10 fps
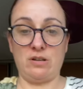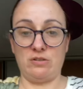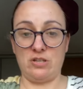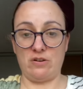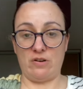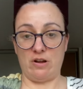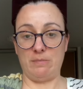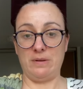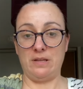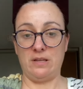under your
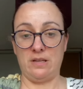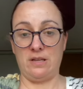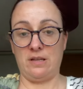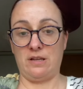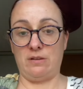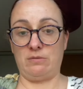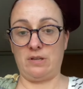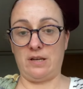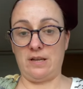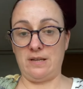arm.
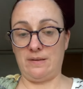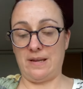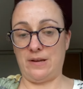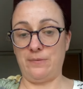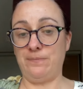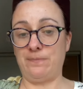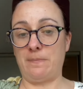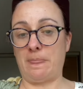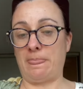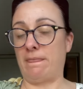Okay, now
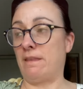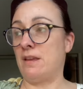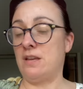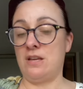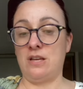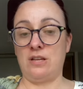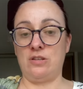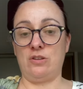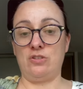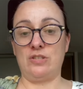you
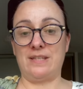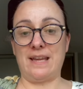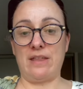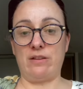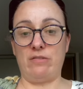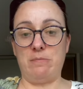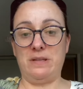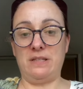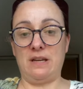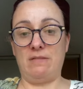can just gather the
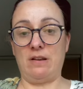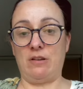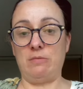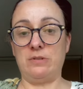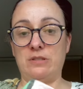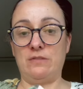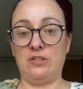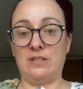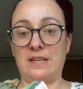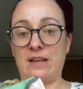material up. So if you
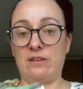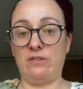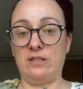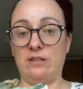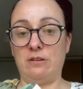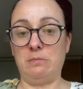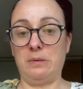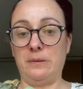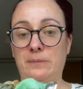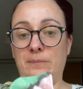just gather it up
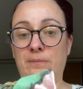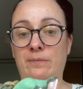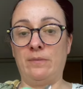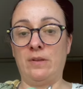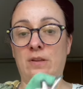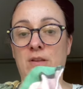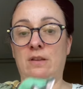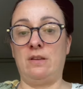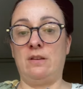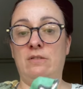
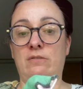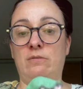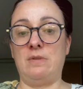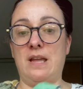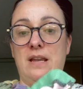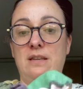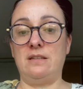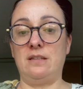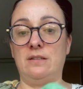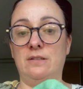from the
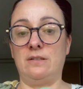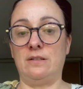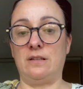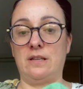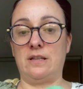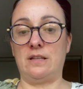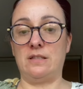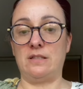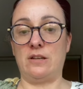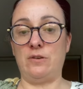end, like
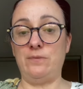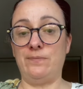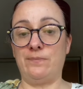so,